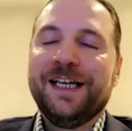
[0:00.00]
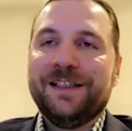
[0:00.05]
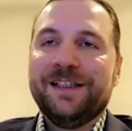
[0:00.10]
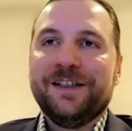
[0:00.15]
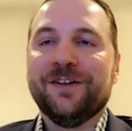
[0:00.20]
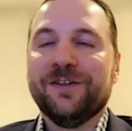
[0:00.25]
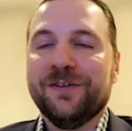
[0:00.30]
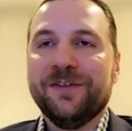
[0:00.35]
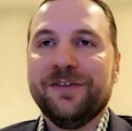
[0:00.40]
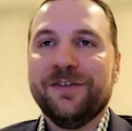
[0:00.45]
And, you
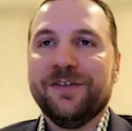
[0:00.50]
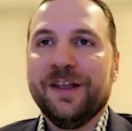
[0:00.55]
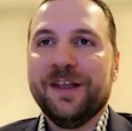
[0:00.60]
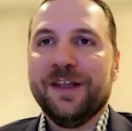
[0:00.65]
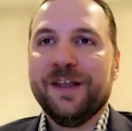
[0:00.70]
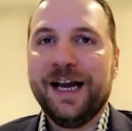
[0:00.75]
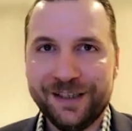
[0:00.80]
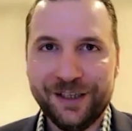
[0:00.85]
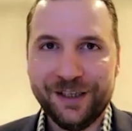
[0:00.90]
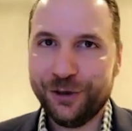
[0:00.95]
know, I
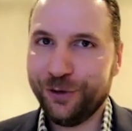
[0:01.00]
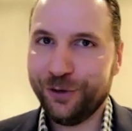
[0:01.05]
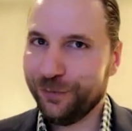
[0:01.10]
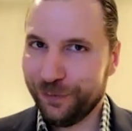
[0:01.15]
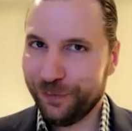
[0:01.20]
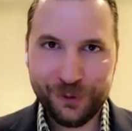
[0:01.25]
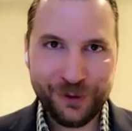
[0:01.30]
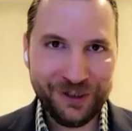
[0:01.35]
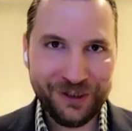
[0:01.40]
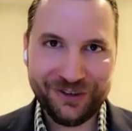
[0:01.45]
can tell you
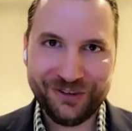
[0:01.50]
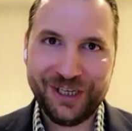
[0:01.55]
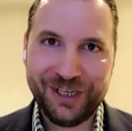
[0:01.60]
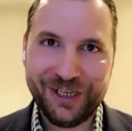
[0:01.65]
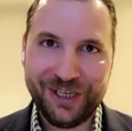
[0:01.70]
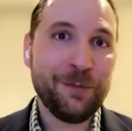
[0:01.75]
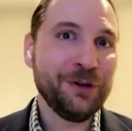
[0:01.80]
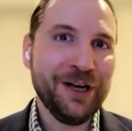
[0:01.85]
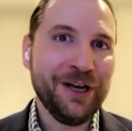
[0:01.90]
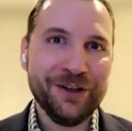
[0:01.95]
from doing this
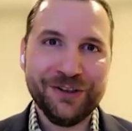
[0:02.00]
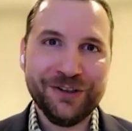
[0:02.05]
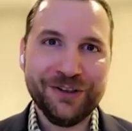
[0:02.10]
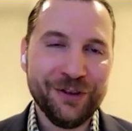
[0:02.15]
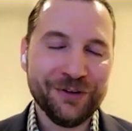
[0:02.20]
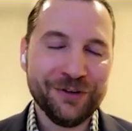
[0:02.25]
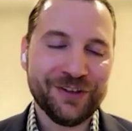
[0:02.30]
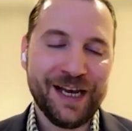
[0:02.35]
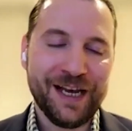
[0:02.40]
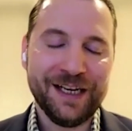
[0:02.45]
job on the
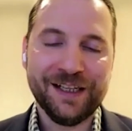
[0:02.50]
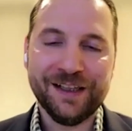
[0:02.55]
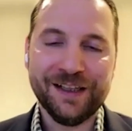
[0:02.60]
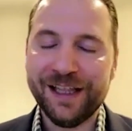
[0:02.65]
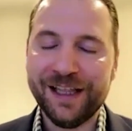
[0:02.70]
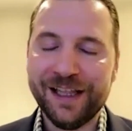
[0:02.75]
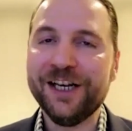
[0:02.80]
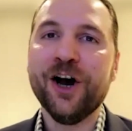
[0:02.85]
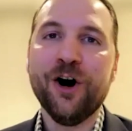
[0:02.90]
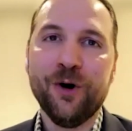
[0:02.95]
other side,
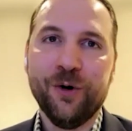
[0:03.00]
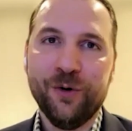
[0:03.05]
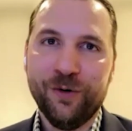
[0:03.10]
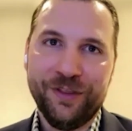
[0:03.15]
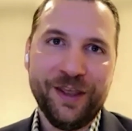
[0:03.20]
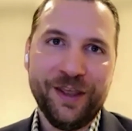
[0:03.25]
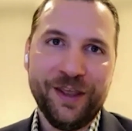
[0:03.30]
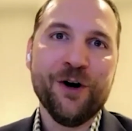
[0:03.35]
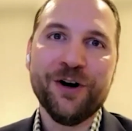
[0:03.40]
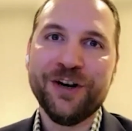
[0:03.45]
they know,
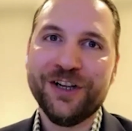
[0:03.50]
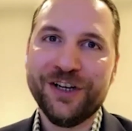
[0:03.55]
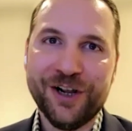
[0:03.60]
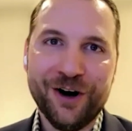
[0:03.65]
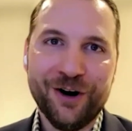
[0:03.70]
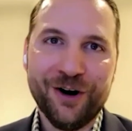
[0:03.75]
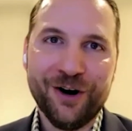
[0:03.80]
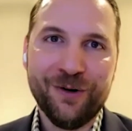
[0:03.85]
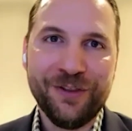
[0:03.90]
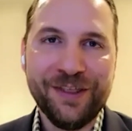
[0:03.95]
they already
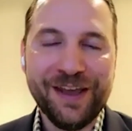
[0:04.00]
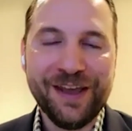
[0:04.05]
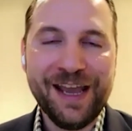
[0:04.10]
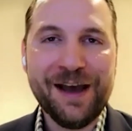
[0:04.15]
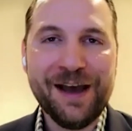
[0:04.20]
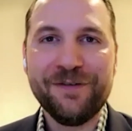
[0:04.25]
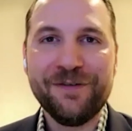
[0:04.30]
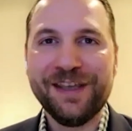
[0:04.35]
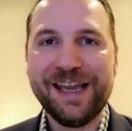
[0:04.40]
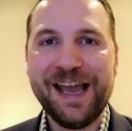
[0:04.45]
know. They
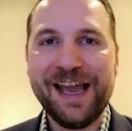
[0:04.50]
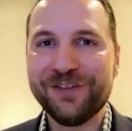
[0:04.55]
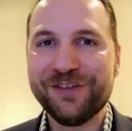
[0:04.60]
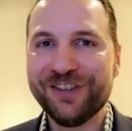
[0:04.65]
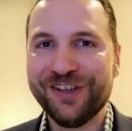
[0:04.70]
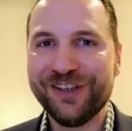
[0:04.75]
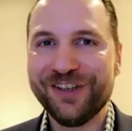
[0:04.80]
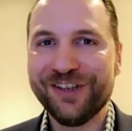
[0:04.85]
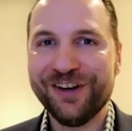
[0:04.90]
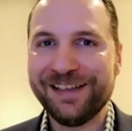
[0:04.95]
have, the
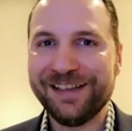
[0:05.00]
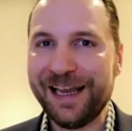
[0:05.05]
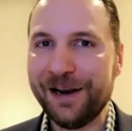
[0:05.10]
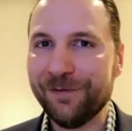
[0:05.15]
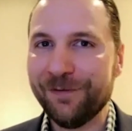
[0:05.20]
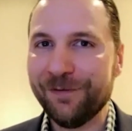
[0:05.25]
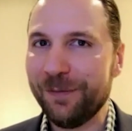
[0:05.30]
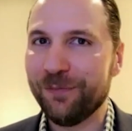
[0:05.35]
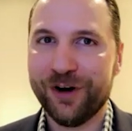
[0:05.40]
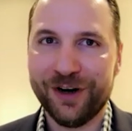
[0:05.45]
adversary has
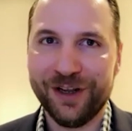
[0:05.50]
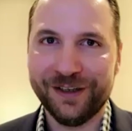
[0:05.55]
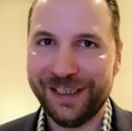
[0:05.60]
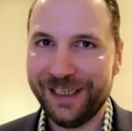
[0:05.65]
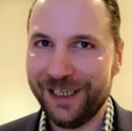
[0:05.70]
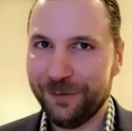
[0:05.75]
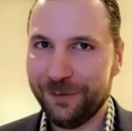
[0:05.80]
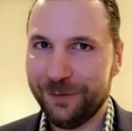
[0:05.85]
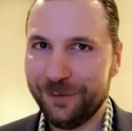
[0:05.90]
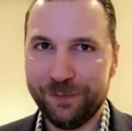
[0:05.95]
every product, they
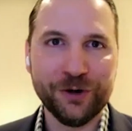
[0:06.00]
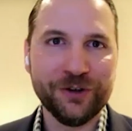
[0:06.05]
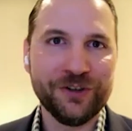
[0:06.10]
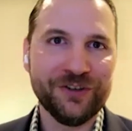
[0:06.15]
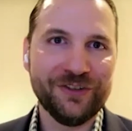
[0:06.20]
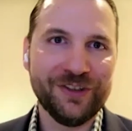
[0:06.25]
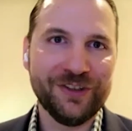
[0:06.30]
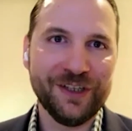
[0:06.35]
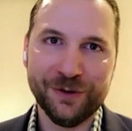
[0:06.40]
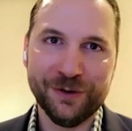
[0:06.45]
just
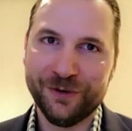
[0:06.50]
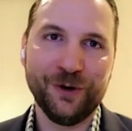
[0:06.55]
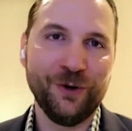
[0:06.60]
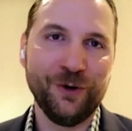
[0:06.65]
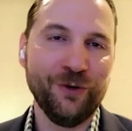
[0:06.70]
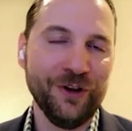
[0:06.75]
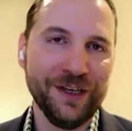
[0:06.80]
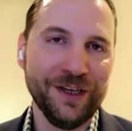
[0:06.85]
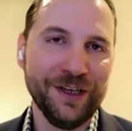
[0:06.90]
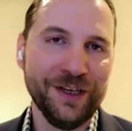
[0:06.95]
purchased it or
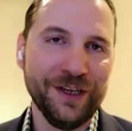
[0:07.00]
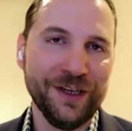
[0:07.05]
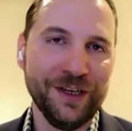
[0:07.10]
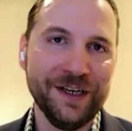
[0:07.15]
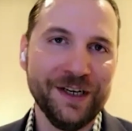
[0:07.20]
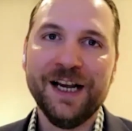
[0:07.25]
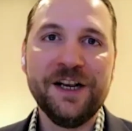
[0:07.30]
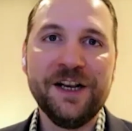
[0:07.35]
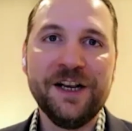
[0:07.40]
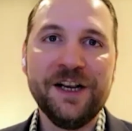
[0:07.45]
stole it.
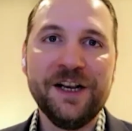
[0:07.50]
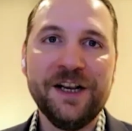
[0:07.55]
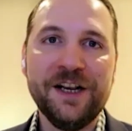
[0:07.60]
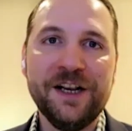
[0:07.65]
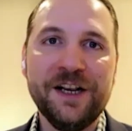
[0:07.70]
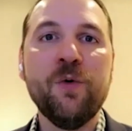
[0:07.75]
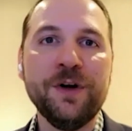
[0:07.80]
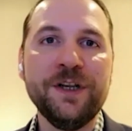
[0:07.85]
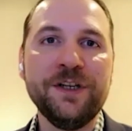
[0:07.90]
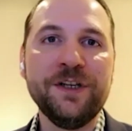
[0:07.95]
They know
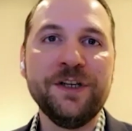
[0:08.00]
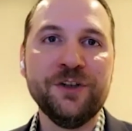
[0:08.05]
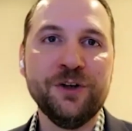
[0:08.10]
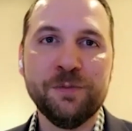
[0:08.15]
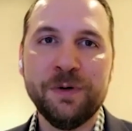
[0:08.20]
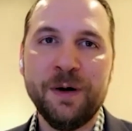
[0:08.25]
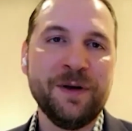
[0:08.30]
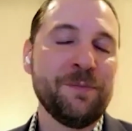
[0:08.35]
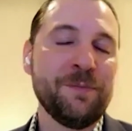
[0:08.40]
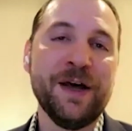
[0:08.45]
what we
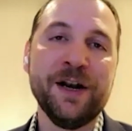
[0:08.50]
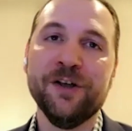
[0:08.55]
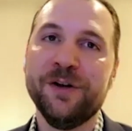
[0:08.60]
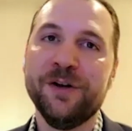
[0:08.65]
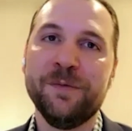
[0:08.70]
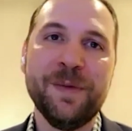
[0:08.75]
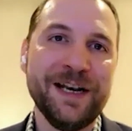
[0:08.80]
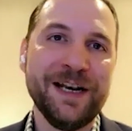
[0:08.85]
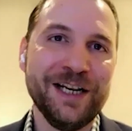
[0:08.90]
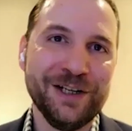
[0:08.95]
do, probably
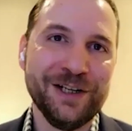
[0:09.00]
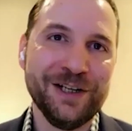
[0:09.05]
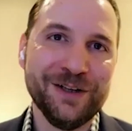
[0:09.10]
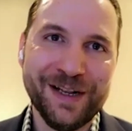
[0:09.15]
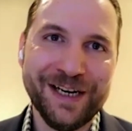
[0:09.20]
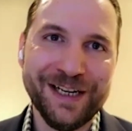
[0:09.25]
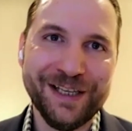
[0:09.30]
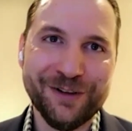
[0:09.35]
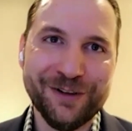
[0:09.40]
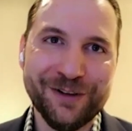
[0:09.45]
better than
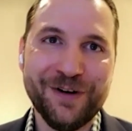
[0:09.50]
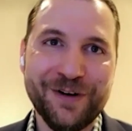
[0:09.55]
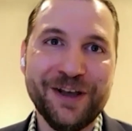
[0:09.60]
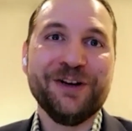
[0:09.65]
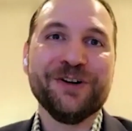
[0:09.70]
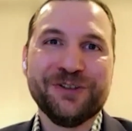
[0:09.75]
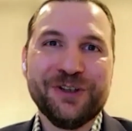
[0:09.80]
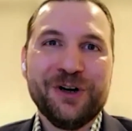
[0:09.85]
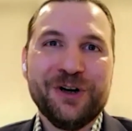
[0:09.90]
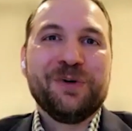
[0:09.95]
many of the
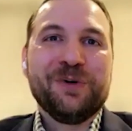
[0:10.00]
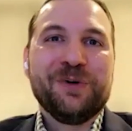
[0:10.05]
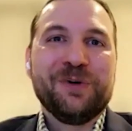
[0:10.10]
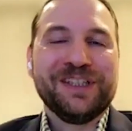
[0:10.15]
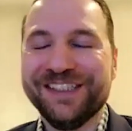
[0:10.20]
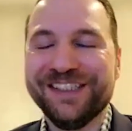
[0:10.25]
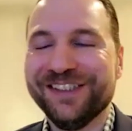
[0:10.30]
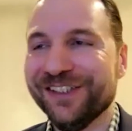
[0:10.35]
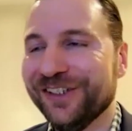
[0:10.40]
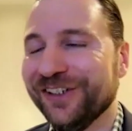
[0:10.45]
vendors know what
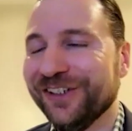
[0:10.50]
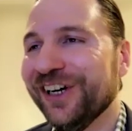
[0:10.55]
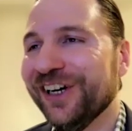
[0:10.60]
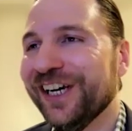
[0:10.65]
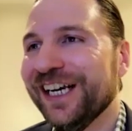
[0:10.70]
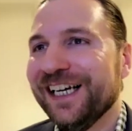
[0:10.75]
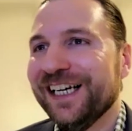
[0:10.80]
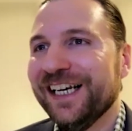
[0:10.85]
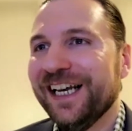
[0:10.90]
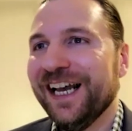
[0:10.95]
they do.
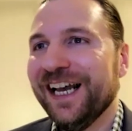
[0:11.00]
